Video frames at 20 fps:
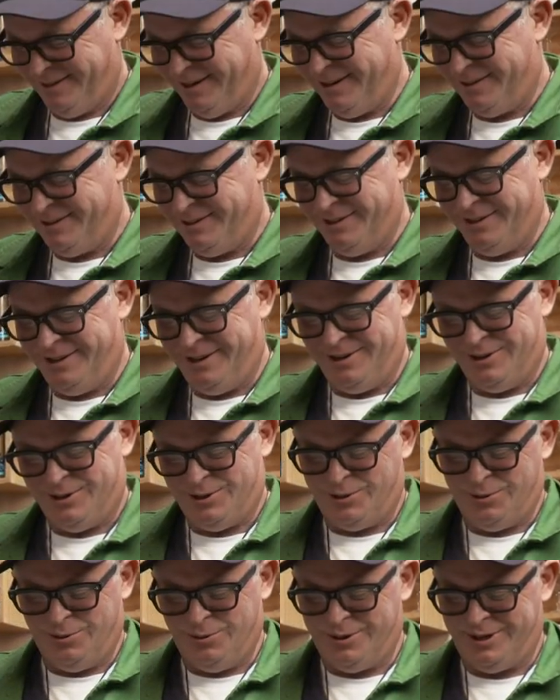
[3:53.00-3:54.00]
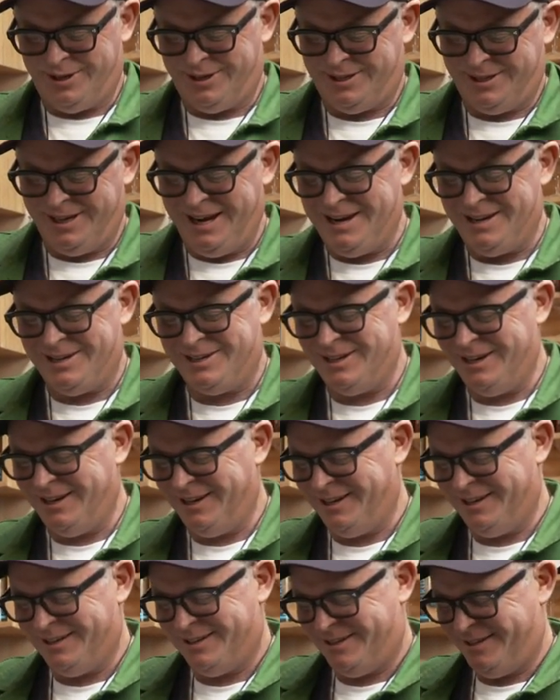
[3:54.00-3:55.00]
Custard and shorter set
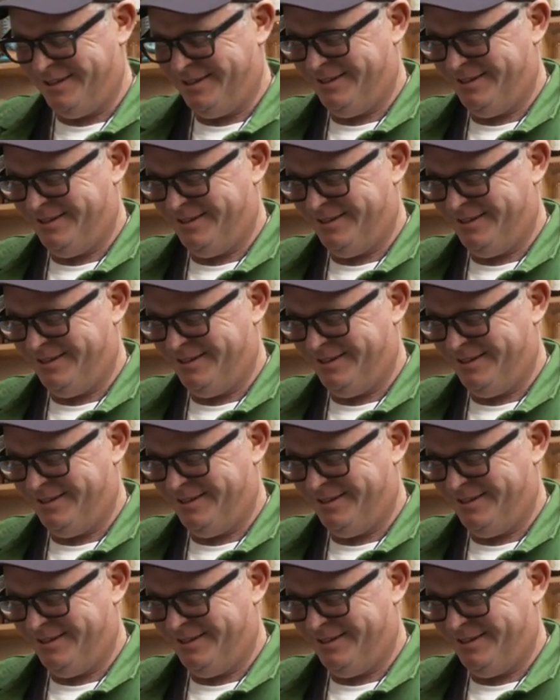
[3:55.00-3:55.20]
jellies.